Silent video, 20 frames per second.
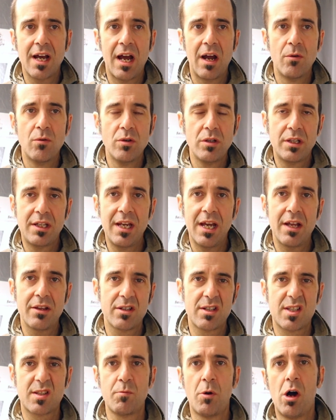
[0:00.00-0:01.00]
I would get
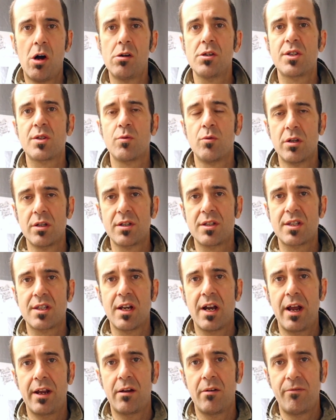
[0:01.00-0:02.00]
the smallest ones
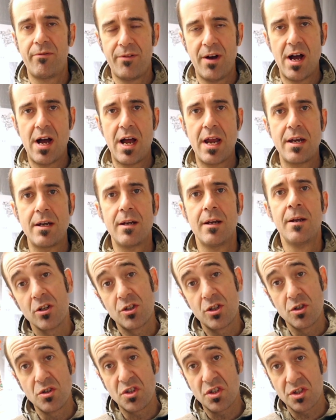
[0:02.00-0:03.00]
that I could find
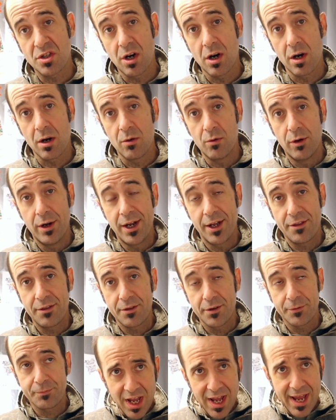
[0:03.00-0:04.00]
to start with,